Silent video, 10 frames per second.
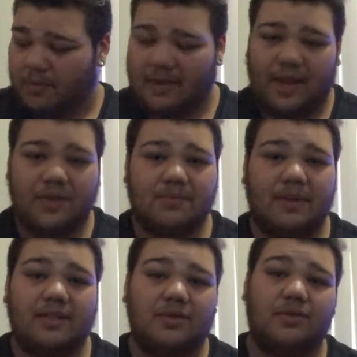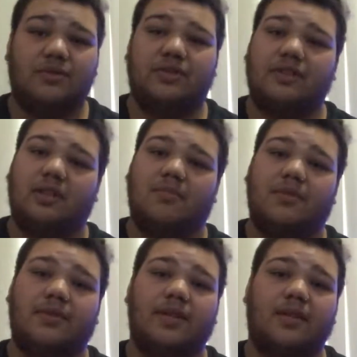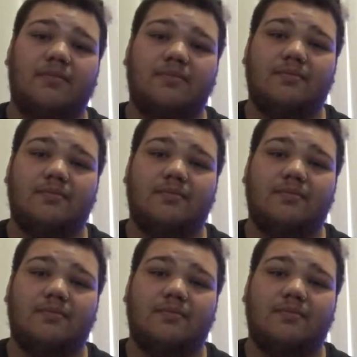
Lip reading: That was my solution to the bullying.